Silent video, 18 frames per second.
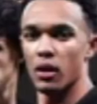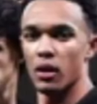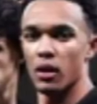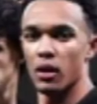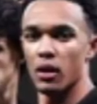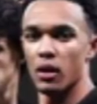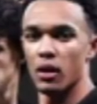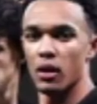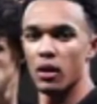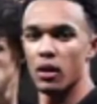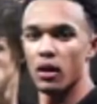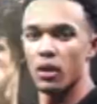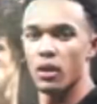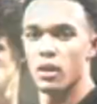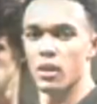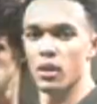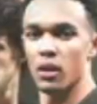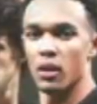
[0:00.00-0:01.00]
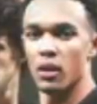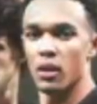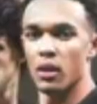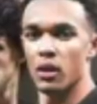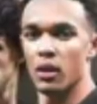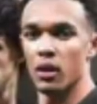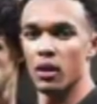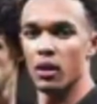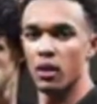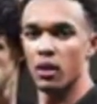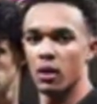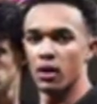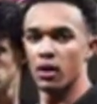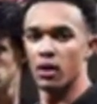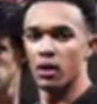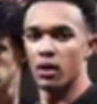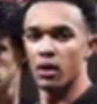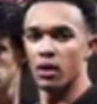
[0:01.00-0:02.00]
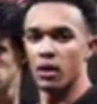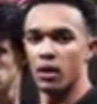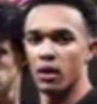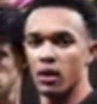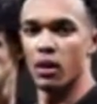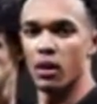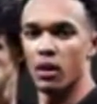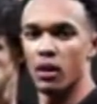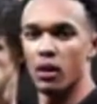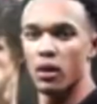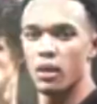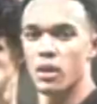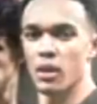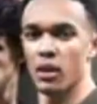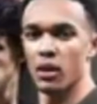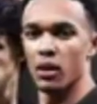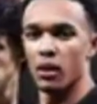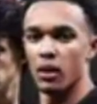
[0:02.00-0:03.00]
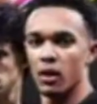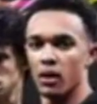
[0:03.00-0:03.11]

The person shown says nothing.